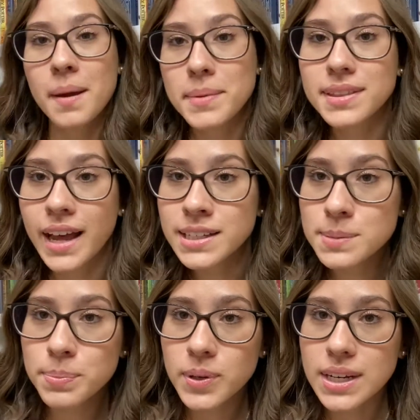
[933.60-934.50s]
mean, that's
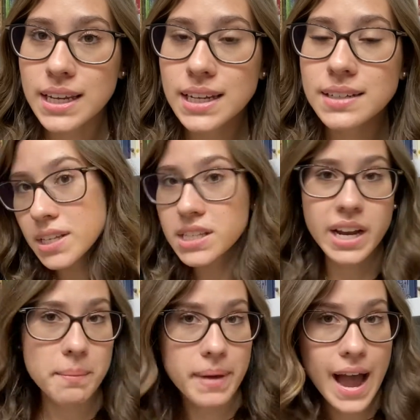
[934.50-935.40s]
pretty. It's
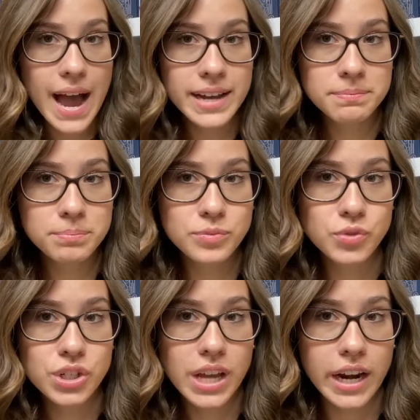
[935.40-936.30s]
not bad.
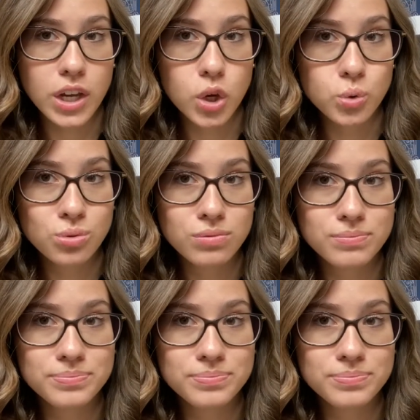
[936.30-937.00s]
She's kind of cute.